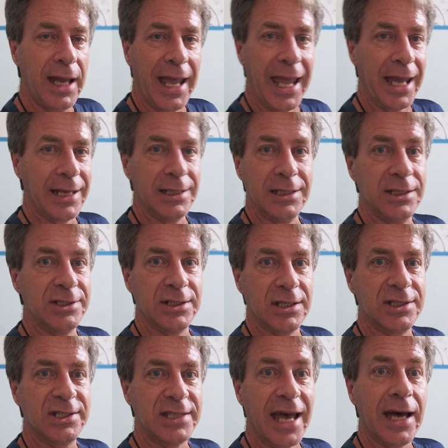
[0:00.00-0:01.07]
and it is the
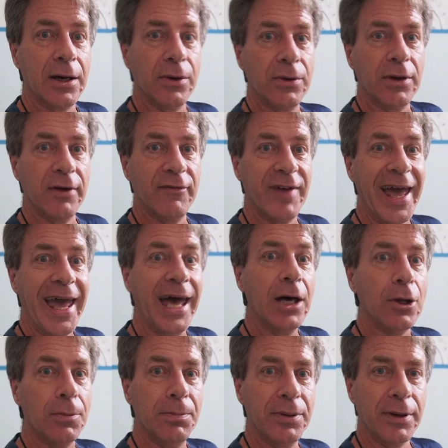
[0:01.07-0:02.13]
sound of
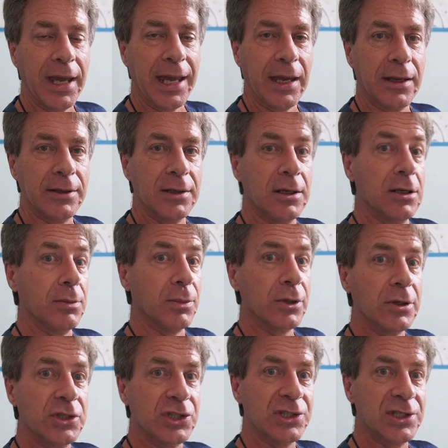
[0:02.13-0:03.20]
help and an
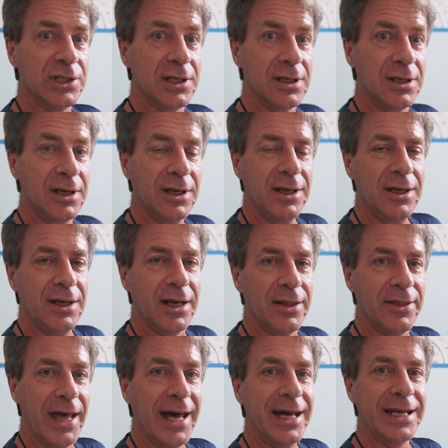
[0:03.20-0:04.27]
emergency, and
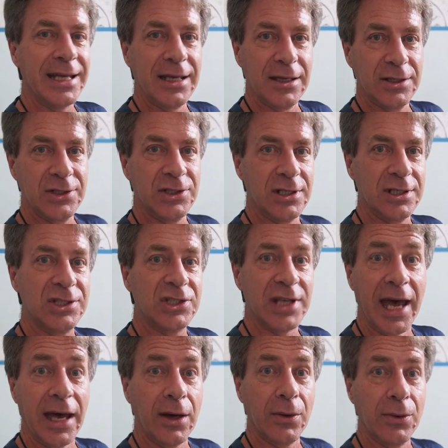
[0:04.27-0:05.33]
that is the
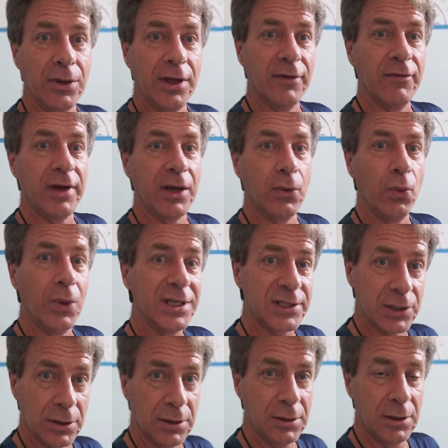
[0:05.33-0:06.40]
sound of a
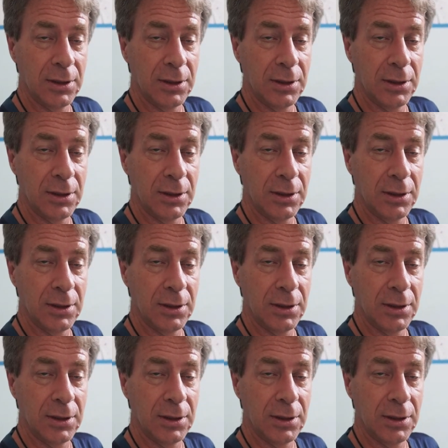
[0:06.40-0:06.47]
whistle.